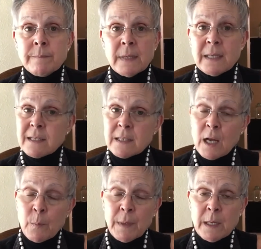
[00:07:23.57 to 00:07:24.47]
It doesn't
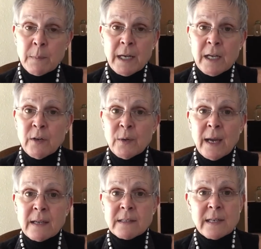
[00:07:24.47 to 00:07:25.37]
help anybody who
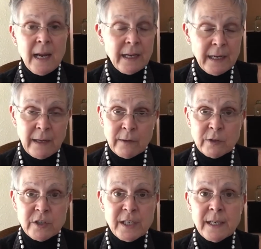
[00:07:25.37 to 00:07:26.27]
has an egg
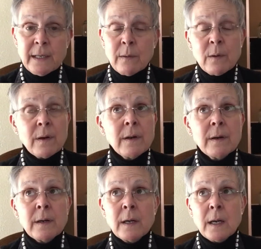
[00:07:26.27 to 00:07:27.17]
allergy
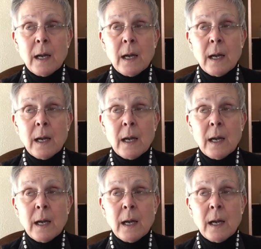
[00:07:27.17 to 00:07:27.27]
or